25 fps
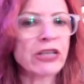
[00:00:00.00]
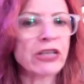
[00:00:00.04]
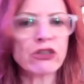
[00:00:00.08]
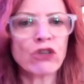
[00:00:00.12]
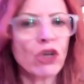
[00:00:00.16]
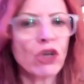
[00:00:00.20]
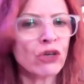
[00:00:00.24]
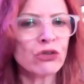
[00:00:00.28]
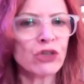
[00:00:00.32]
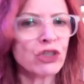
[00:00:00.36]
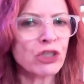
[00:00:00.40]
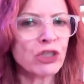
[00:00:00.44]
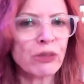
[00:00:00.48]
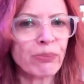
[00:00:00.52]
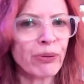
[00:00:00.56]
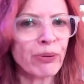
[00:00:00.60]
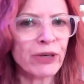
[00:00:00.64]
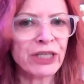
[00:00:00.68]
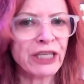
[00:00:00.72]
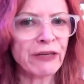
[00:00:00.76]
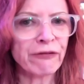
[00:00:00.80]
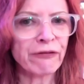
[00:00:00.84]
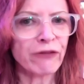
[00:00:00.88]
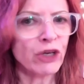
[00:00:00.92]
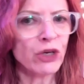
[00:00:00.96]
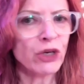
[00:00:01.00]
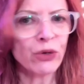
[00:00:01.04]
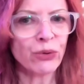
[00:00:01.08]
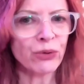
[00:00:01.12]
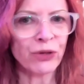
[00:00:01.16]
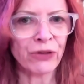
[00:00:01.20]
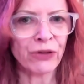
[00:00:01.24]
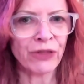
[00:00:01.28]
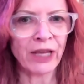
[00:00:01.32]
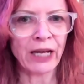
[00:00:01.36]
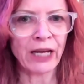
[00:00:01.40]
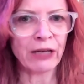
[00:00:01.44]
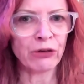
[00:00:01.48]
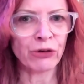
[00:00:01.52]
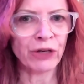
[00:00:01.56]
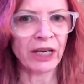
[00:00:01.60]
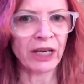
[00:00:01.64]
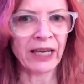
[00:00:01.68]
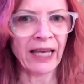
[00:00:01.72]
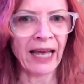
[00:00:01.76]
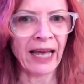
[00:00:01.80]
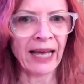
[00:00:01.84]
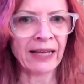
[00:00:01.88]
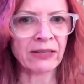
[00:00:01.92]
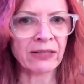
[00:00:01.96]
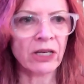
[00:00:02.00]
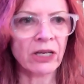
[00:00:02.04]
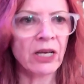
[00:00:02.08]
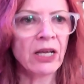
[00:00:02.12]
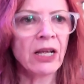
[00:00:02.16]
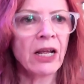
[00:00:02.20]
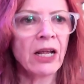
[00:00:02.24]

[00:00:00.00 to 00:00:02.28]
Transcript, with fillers: it's not just a pretty view that they're looking at.